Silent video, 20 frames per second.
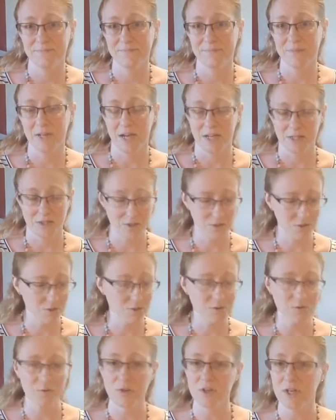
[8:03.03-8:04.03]
I took
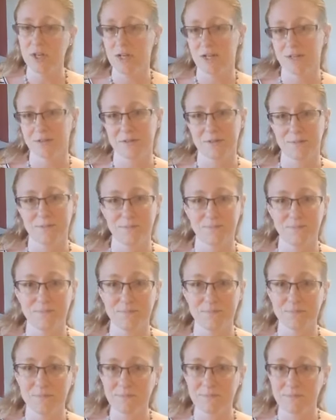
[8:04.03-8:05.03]
those for years.
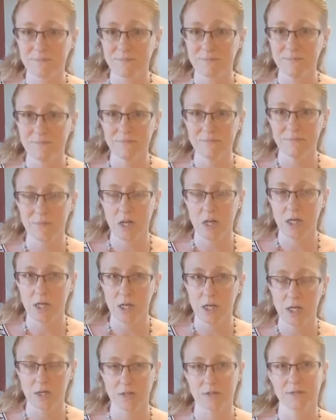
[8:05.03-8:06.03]

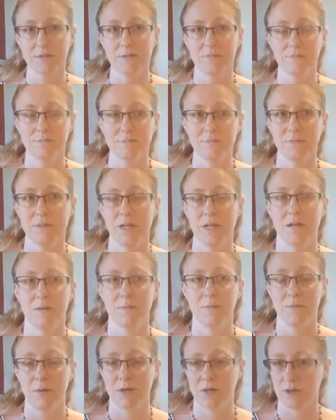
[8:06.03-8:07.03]
Years.
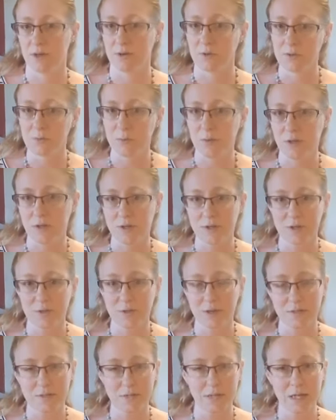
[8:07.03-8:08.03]
My daughter was born in
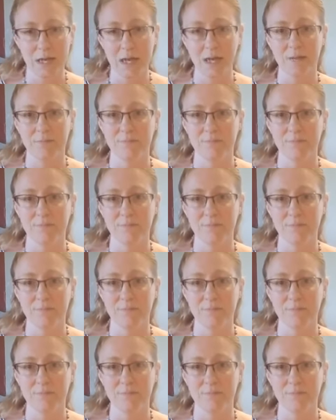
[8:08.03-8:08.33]
2008.